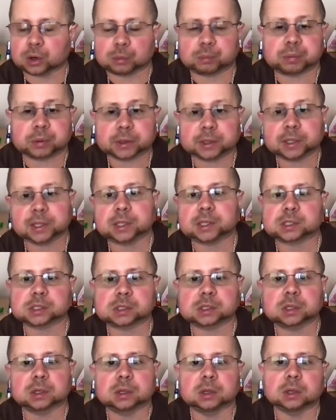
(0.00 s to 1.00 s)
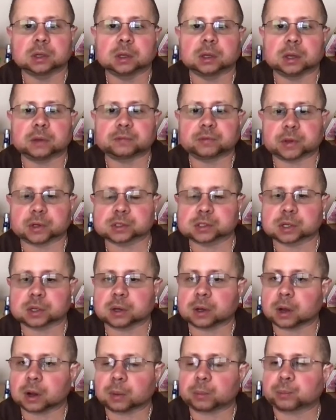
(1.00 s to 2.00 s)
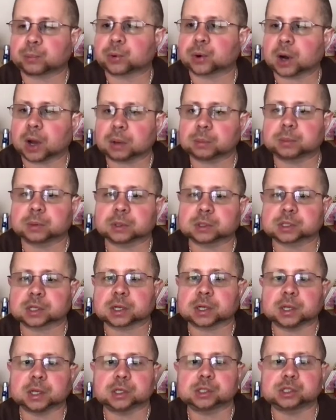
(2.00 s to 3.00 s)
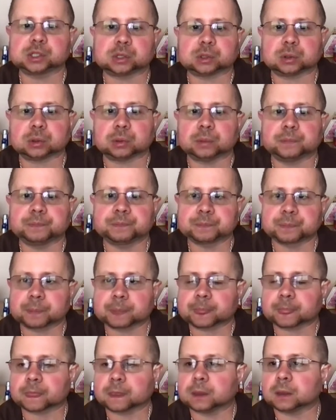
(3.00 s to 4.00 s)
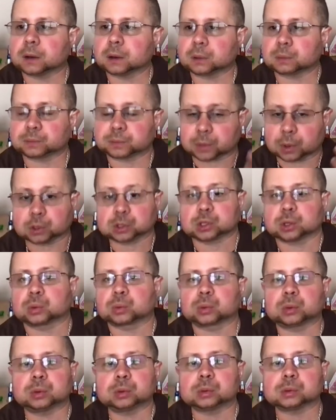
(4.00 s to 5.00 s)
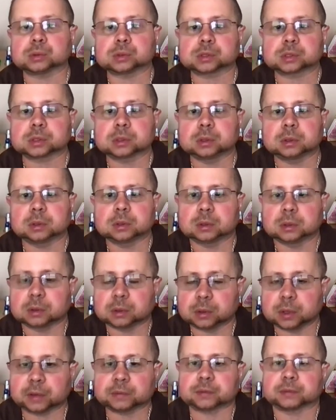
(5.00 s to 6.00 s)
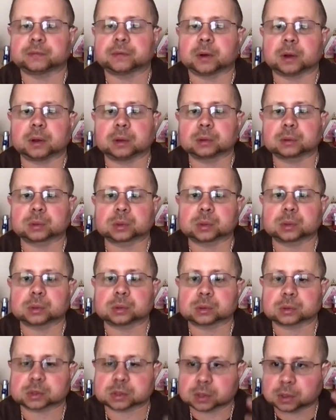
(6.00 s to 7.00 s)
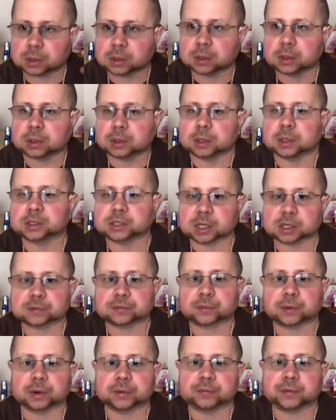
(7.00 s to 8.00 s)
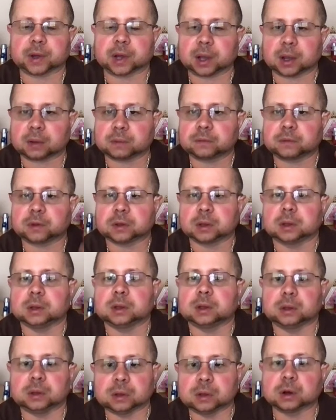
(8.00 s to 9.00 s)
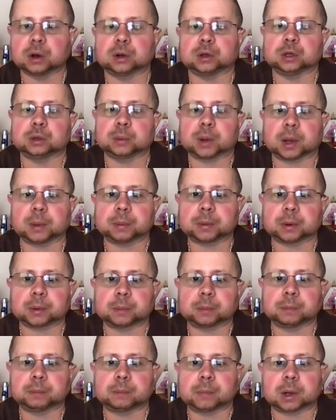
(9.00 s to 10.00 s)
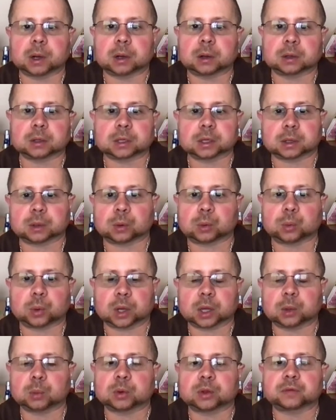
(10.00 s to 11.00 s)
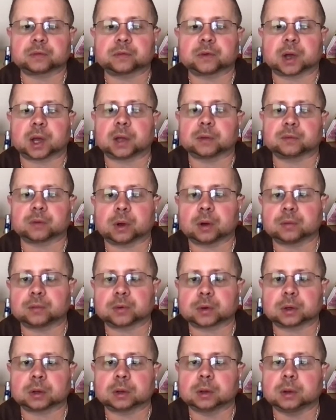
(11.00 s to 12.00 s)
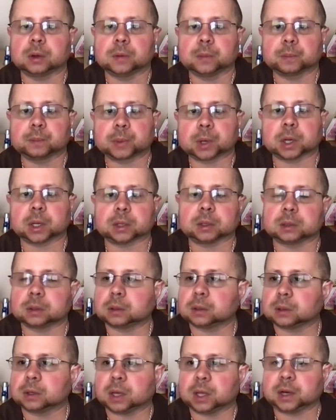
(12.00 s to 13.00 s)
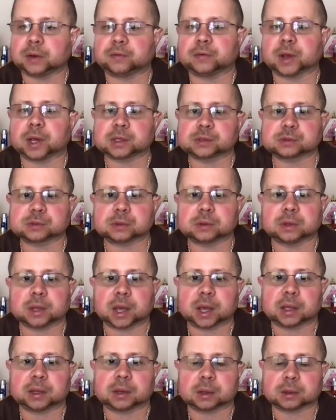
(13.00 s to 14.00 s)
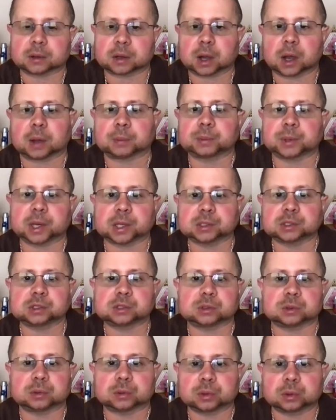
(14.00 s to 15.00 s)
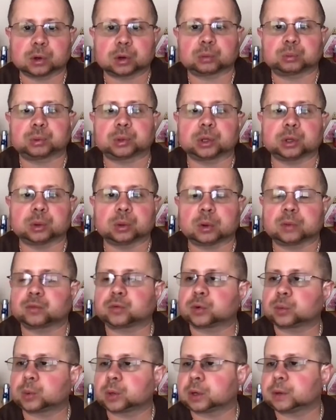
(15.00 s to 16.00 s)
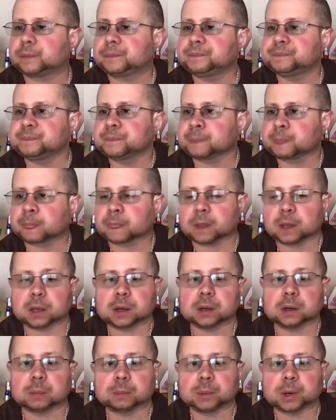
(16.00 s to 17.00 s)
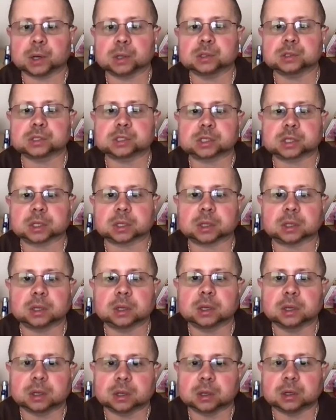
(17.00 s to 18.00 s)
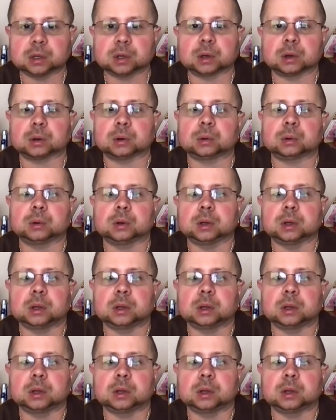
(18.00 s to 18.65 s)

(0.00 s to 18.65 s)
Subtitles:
police, if there's a problem, there's an issue, those are the rules. You have to follow the rules. It says 45, you might be able to get away with 5 over, but any faster than that and a cop catches you, they're going to pull you over. Well, in an emergency, you